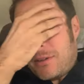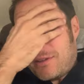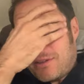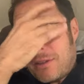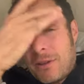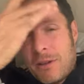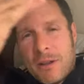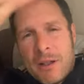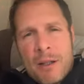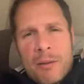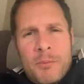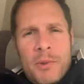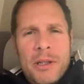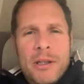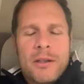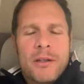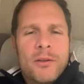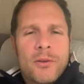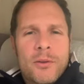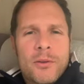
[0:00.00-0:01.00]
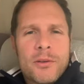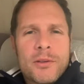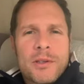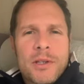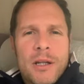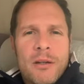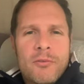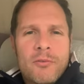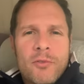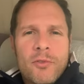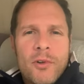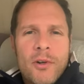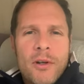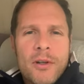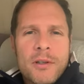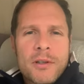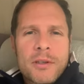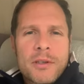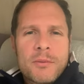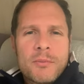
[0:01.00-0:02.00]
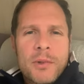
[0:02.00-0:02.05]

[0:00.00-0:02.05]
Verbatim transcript: So I am in Cahors in France.